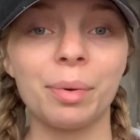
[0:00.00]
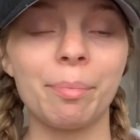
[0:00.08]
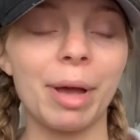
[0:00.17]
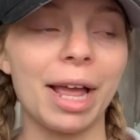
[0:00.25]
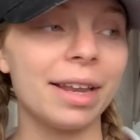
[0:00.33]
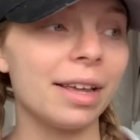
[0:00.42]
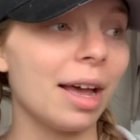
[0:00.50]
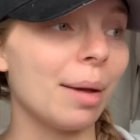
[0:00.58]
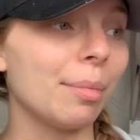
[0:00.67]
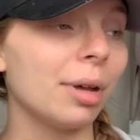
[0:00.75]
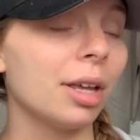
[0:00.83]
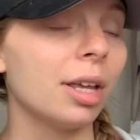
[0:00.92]
But
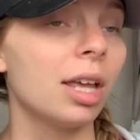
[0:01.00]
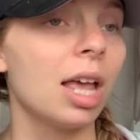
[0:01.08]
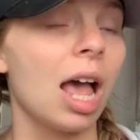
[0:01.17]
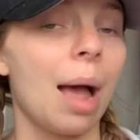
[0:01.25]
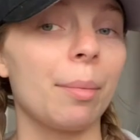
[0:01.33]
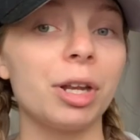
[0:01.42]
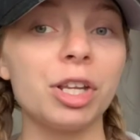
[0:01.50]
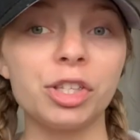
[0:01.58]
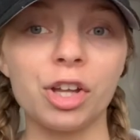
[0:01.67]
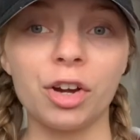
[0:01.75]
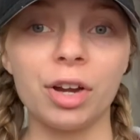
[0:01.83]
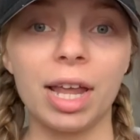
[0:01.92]
I'm gonna
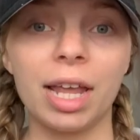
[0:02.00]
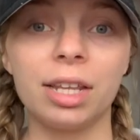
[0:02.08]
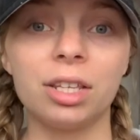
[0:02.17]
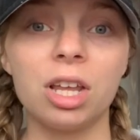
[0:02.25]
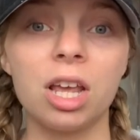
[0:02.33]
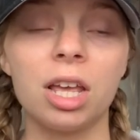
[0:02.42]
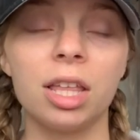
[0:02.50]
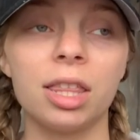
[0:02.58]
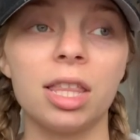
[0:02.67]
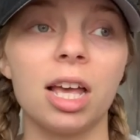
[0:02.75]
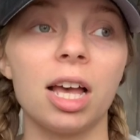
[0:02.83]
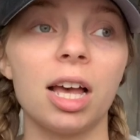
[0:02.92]
start in
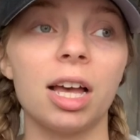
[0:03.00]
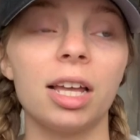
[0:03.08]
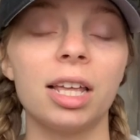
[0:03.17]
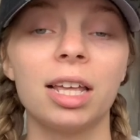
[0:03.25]
the